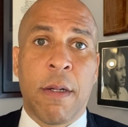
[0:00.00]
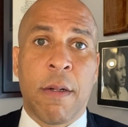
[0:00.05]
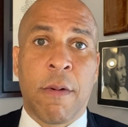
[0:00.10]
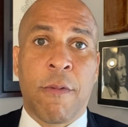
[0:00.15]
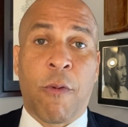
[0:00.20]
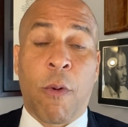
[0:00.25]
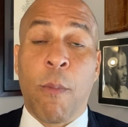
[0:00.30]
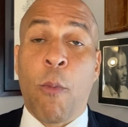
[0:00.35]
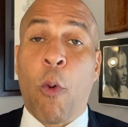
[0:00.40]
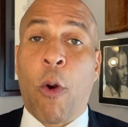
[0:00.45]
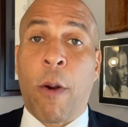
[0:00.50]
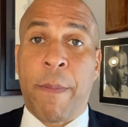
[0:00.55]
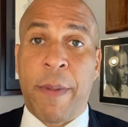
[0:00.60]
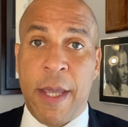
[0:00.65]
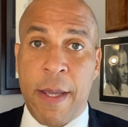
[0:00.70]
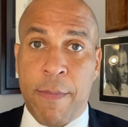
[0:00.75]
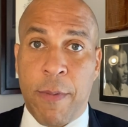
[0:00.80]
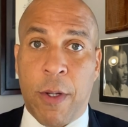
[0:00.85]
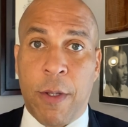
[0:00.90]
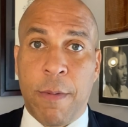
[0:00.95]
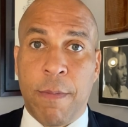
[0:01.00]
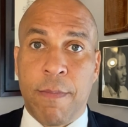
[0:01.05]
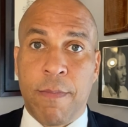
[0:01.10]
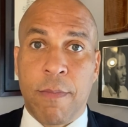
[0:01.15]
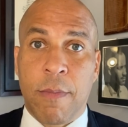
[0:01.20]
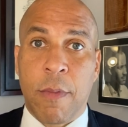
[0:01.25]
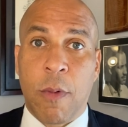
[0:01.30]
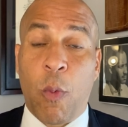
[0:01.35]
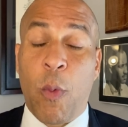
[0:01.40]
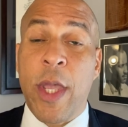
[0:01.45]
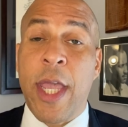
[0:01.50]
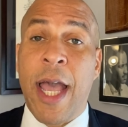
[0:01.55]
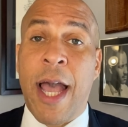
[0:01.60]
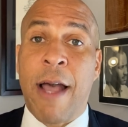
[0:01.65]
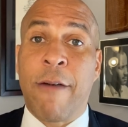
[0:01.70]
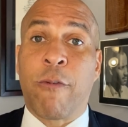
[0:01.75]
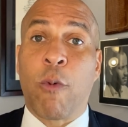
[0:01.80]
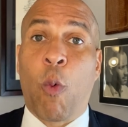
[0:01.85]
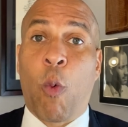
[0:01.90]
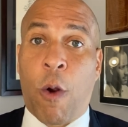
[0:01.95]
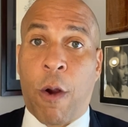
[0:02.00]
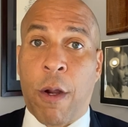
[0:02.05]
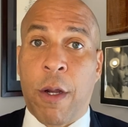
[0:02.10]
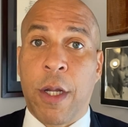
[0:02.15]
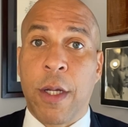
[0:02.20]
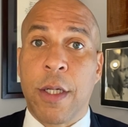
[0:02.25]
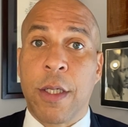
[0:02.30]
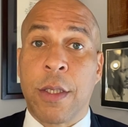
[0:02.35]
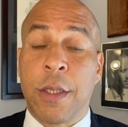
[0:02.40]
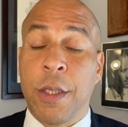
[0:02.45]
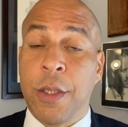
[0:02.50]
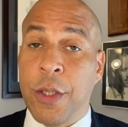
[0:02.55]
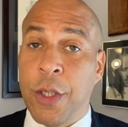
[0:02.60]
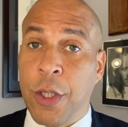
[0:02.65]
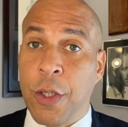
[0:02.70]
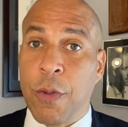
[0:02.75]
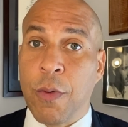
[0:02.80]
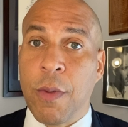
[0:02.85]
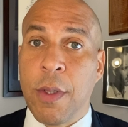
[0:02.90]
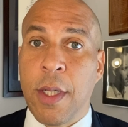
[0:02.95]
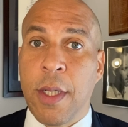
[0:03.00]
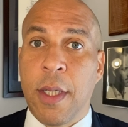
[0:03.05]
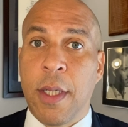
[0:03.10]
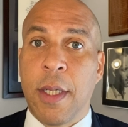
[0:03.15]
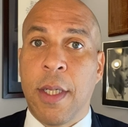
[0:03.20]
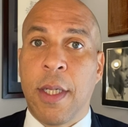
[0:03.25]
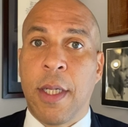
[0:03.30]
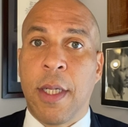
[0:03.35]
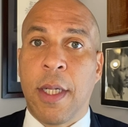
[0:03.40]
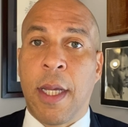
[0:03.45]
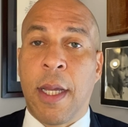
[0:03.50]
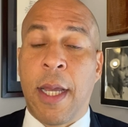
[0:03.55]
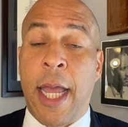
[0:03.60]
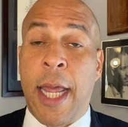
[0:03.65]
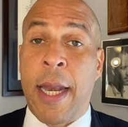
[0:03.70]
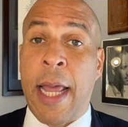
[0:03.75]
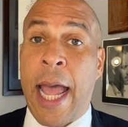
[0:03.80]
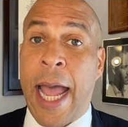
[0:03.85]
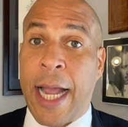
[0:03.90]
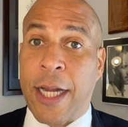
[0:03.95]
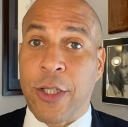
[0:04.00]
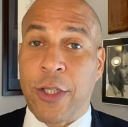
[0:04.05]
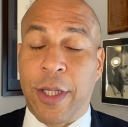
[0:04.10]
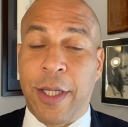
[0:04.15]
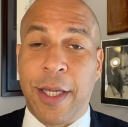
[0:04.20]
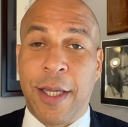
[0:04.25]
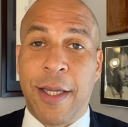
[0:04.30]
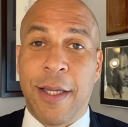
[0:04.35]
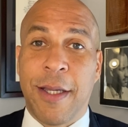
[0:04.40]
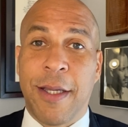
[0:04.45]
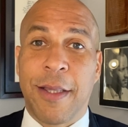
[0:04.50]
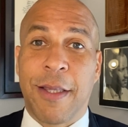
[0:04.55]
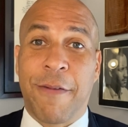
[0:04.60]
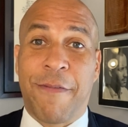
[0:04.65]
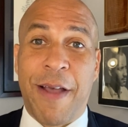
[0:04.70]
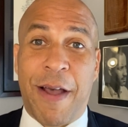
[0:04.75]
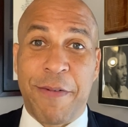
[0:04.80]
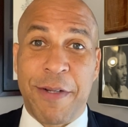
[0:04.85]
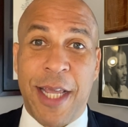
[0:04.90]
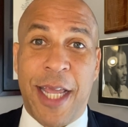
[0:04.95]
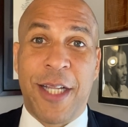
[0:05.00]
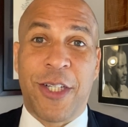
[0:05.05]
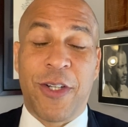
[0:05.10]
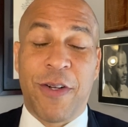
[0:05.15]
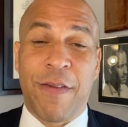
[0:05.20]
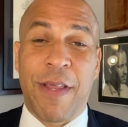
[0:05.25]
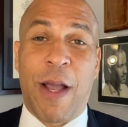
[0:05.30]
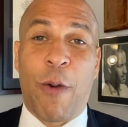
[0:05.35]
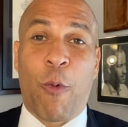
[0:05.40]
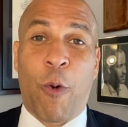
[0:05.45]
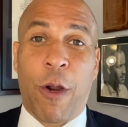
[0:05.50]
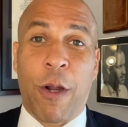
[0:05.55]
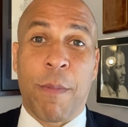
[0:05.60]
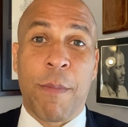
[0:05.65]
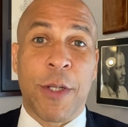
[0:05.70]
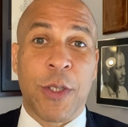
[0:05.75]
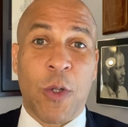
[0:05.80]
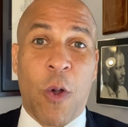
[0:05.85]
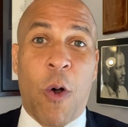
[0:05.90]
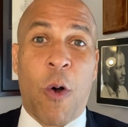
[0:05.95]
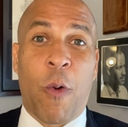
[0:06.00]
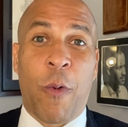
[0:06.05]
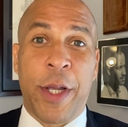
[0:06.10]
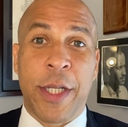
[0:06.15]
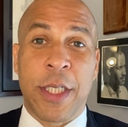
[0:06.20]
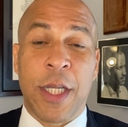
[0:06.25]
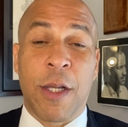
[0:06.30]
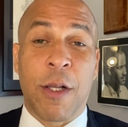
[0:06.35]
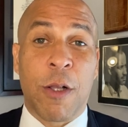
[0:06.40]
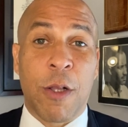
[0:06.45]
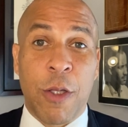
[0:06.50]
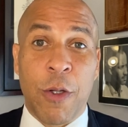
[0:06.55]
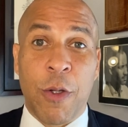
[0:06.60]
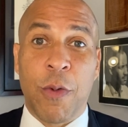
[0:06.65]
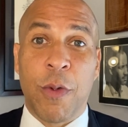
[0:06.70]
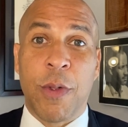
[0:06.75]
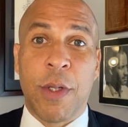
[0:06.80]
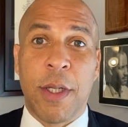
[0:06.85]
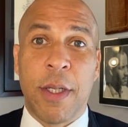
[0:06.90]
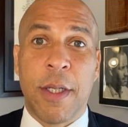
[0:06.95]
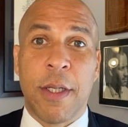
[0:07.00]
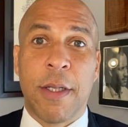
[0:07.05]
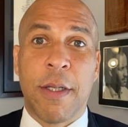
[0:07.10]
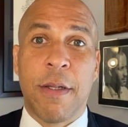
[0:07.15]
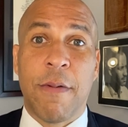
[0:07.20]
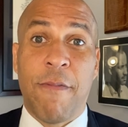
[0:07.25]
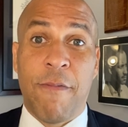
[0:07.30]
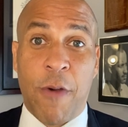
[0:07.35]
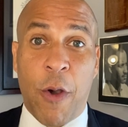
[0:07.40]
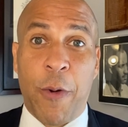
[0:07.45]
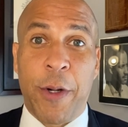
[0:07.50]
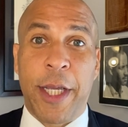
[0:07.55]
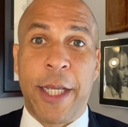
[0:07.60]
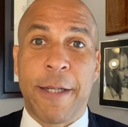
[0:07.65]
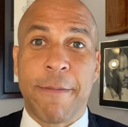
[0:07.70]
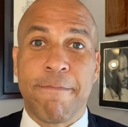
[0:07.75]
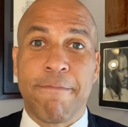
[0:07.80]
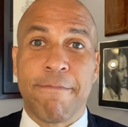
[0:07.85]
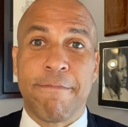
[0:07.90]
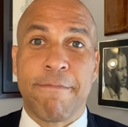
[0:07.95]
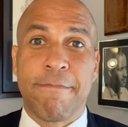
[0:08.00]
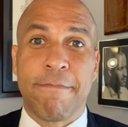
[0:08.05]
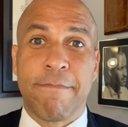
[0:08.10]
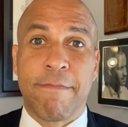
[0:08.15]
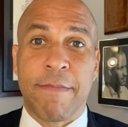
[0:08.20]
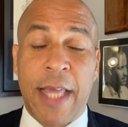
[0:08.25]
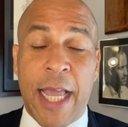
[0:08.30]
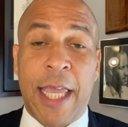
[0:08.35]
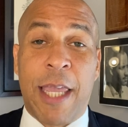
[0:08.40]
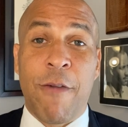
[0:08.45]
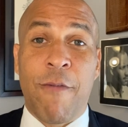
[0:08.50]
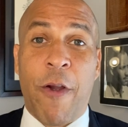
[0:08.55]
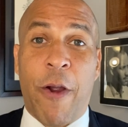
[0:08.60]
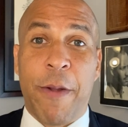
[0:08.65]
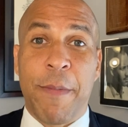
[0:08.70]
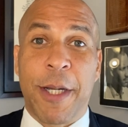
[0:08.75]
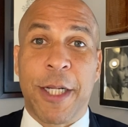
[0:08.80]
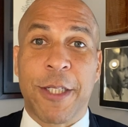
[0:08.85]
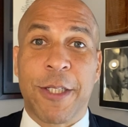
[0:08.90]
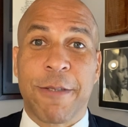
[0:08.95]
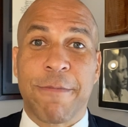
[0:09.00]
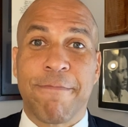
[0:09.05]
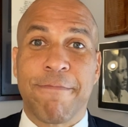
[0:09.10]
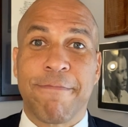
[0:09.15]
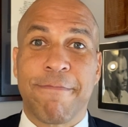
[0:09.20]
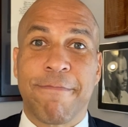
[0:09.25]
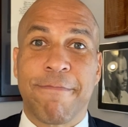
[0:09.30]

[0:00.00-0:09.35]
for more people. We have work to do, and actually the foundation of that work must always include voting. Thank you very much.